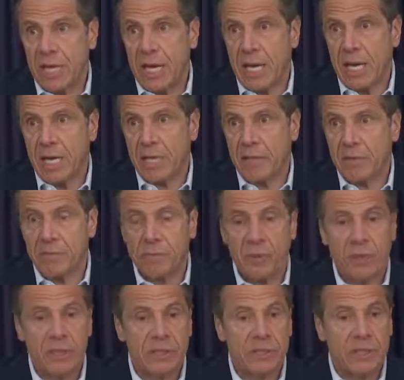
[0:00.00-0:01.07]
and
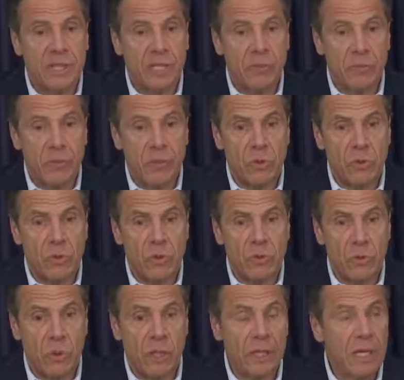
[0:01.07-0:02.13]
putting it together with
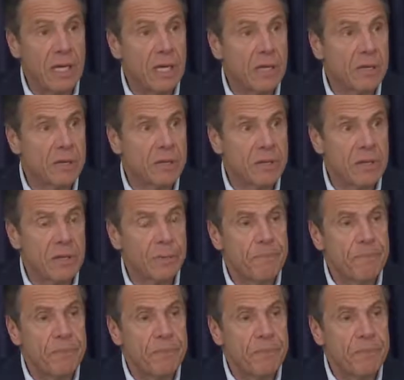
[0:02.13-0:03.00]
Northwell Health,